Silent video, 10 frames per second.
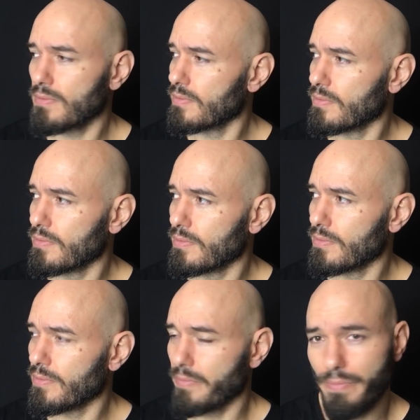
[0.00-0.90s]

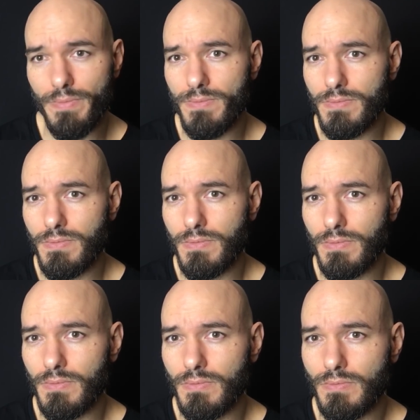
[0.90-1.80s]
Nobody speaks.